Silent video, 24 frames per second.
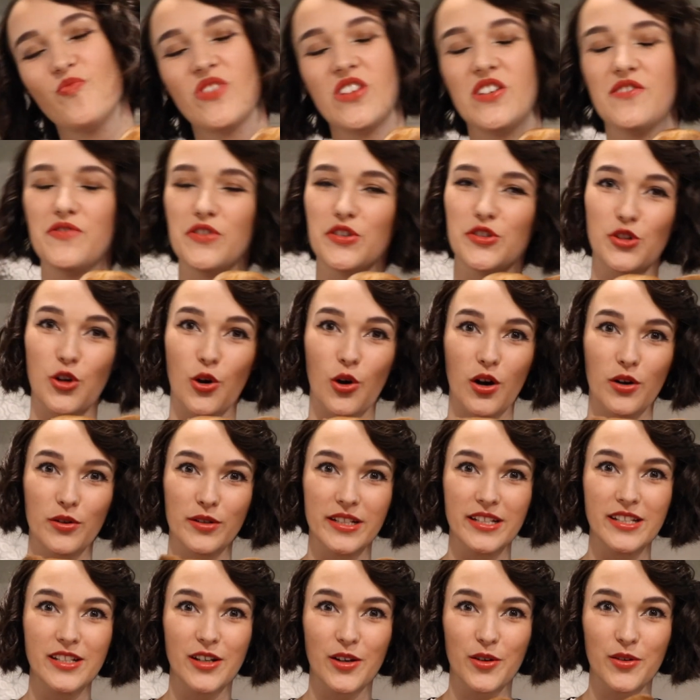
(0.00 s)
If you don't
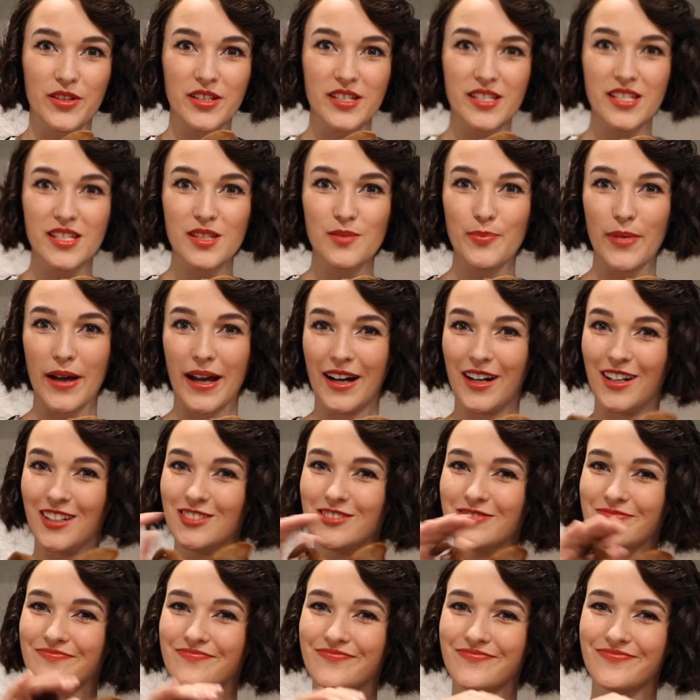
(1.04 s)
already know, this is Belle.